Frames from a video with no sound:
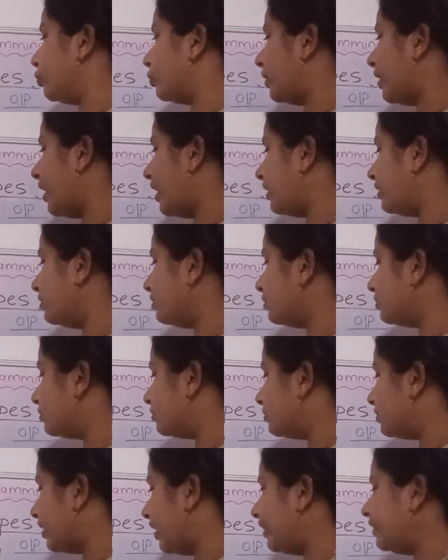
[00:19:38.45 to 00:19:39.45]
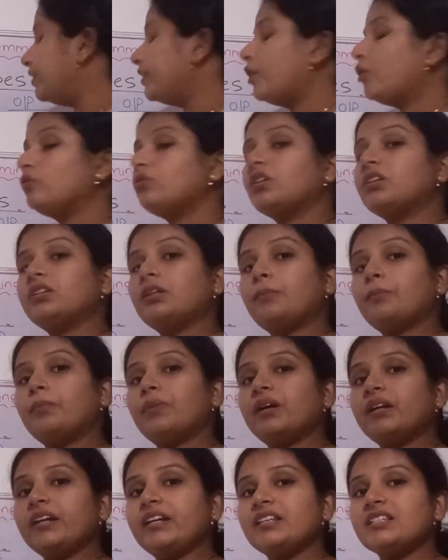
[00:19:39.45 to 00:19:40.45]
you can write down the
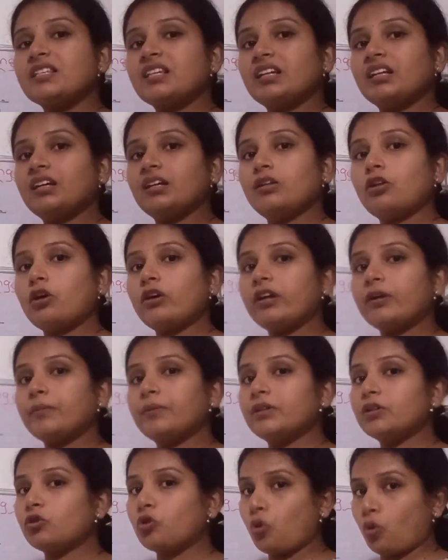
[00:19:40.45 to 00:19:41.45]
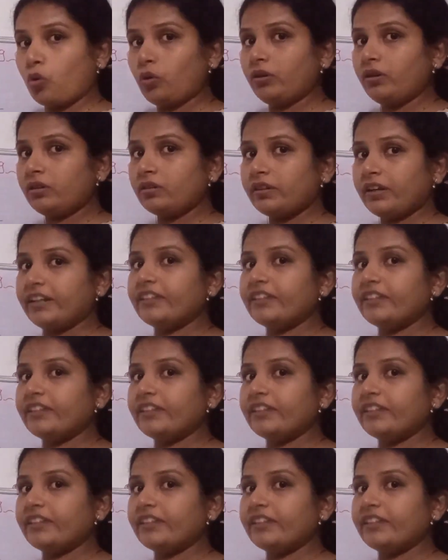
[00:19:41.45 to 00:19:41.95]
number in single or double quote,